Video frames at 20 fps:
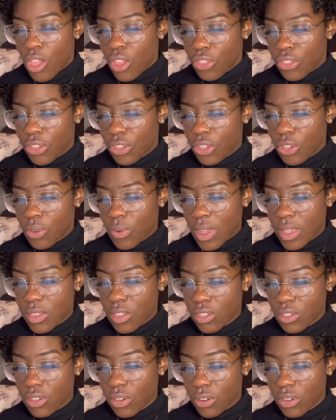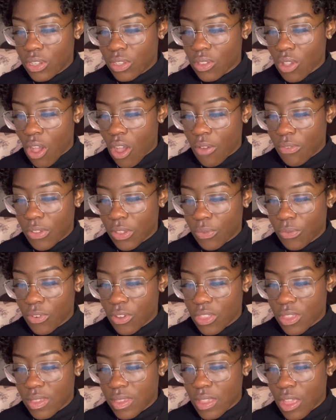U.S. Attorney's Office
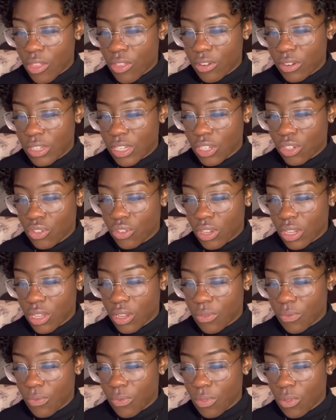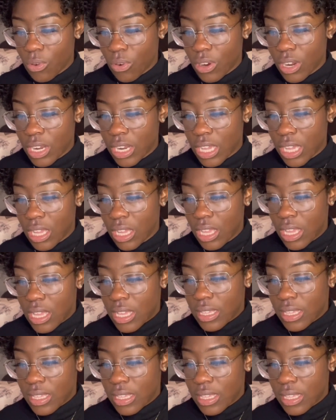for the Southern District of Florida